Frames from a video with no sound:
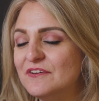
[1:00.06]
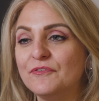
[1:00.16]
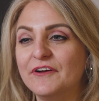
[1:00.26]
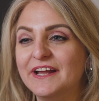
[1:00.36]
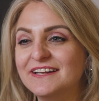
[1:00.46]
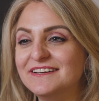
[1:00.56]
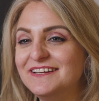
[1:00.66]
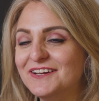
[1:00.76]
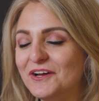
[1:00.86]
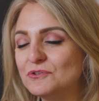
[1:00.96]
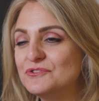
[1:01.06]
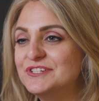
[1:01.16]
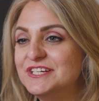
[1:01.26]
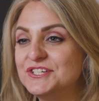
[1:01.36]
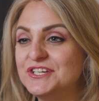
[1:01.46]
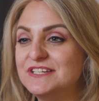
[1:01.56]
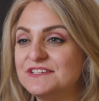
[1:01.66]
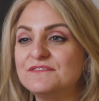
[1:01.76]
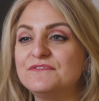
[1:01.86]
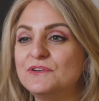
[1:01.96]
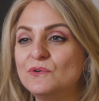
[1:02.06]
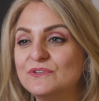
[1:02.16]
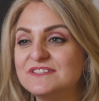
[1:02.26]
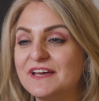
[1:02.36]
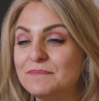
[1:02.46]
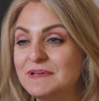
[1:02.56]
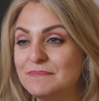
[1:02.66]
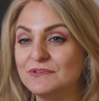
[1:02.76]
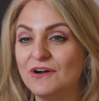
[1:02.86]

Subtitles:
different, traditions and foods that people